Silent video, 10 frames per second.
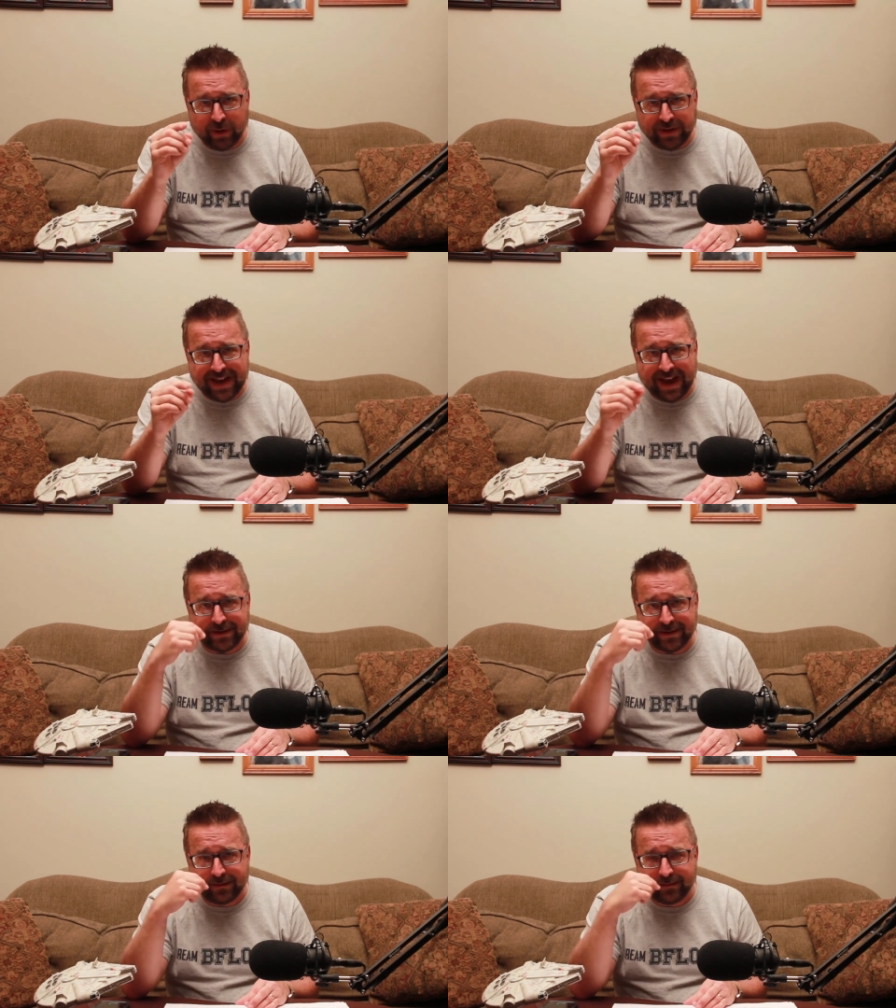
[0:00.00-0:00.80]
church you
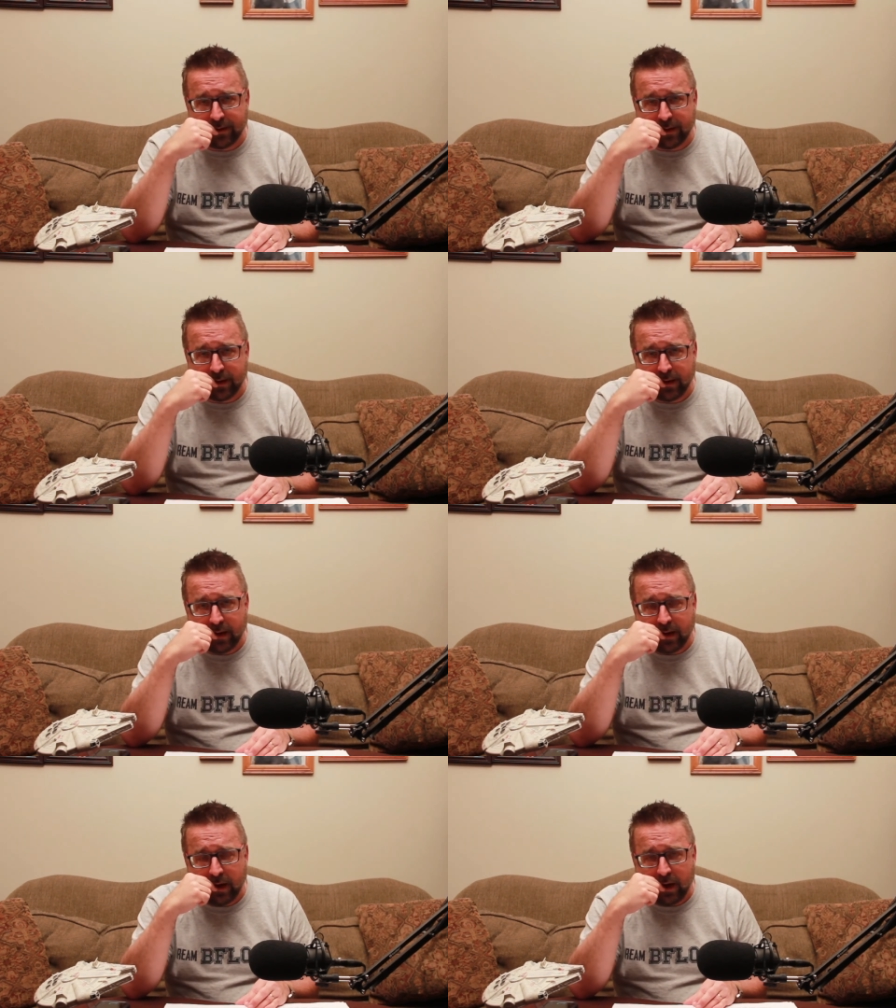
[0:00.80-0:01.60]
attend.
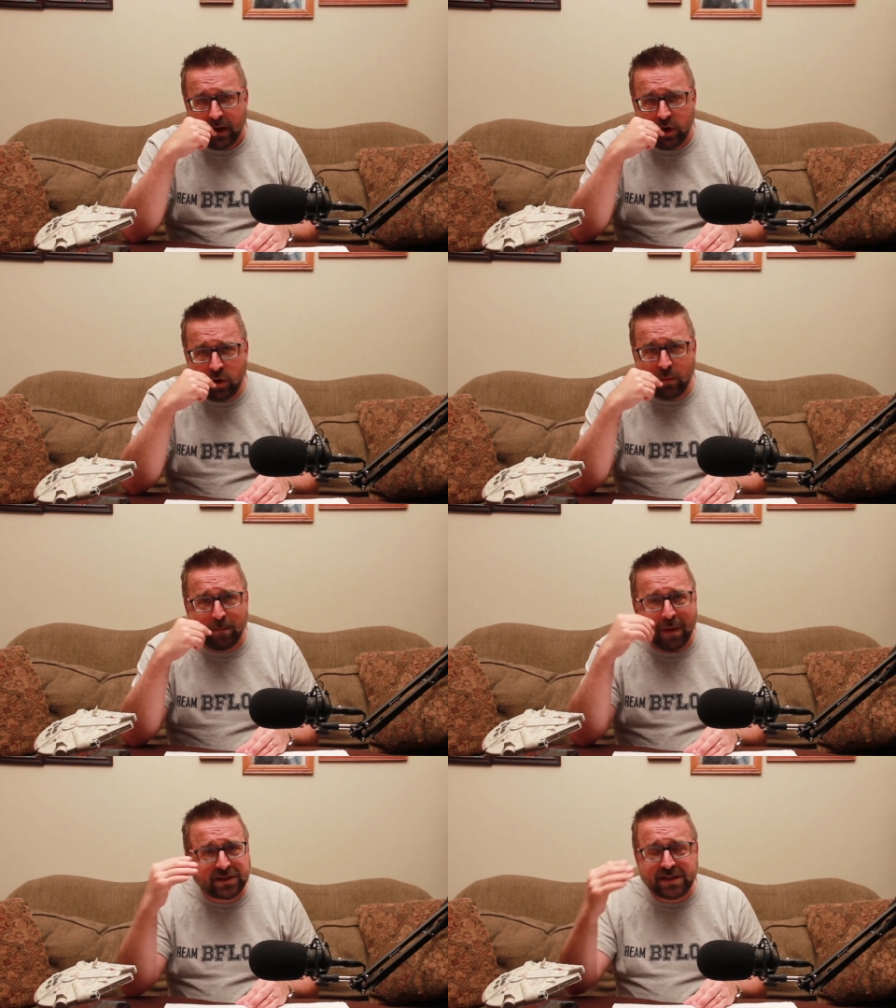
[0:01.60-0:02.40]

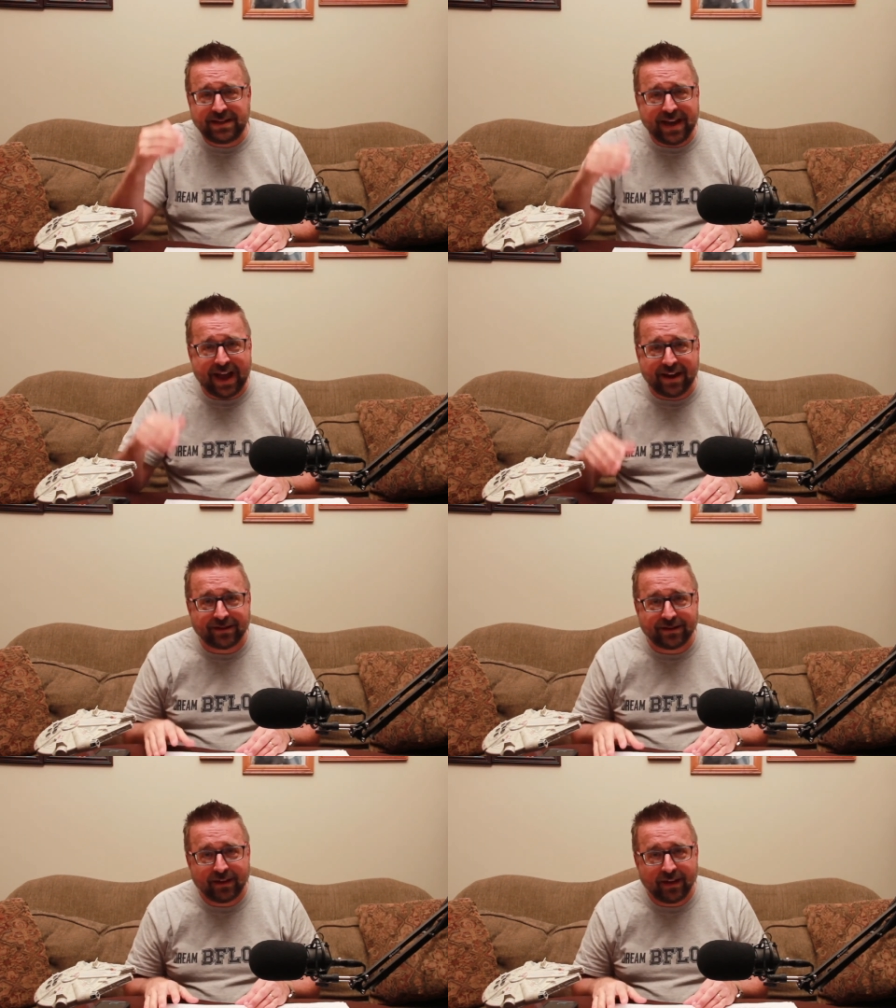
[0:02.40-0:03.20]
You must
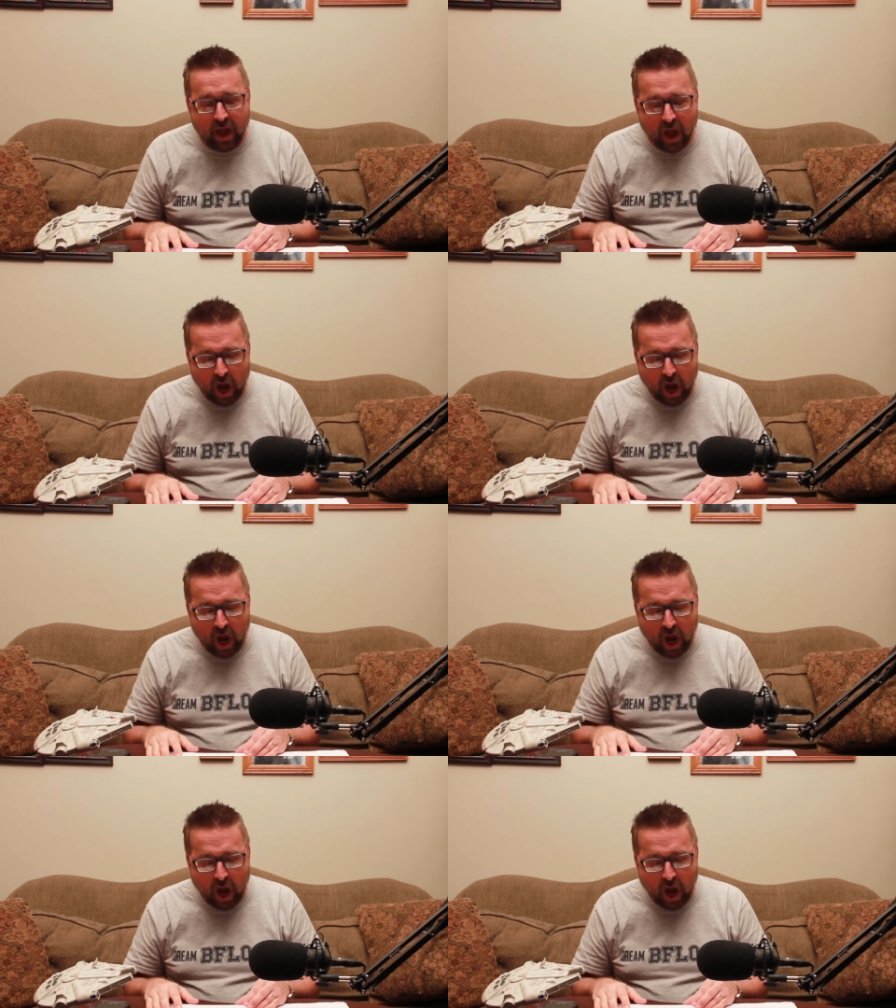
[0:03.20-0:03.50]
attend